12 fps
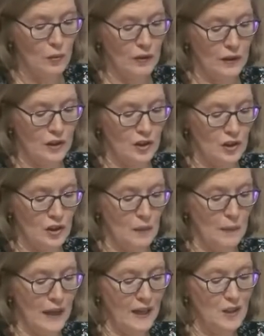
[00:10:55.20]

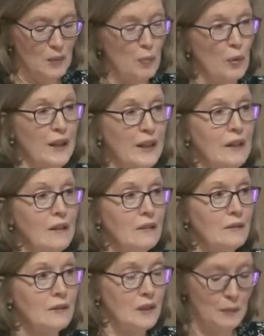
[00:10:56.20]
relationship had to break
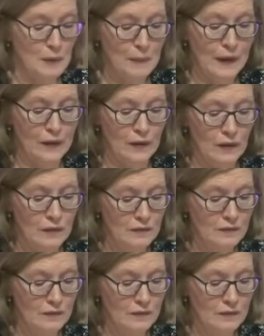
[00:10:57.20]
to be better.